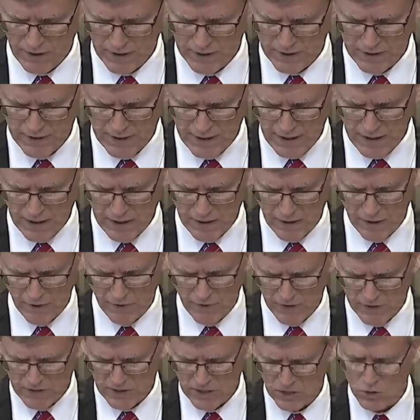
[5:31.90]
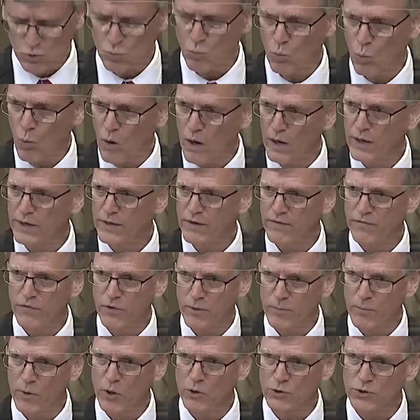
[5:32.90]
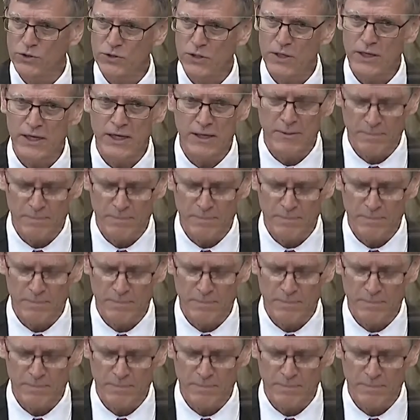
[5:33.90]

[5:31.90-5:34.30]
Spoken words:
Indeed, this is one of the most